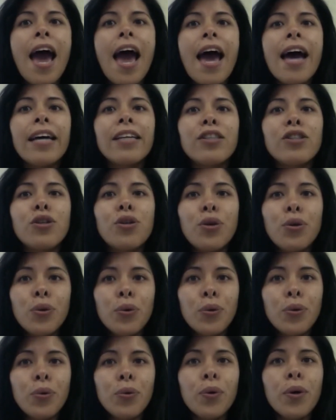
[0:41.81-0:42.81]
and
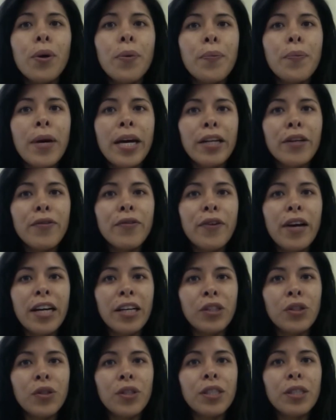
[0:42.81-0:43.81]
two
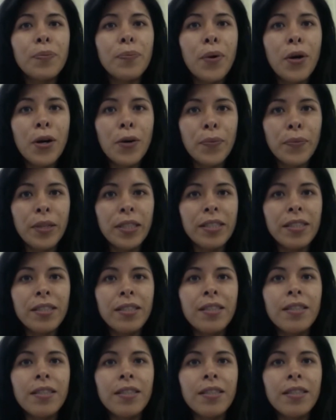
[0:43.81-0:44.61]
manufacturing departments,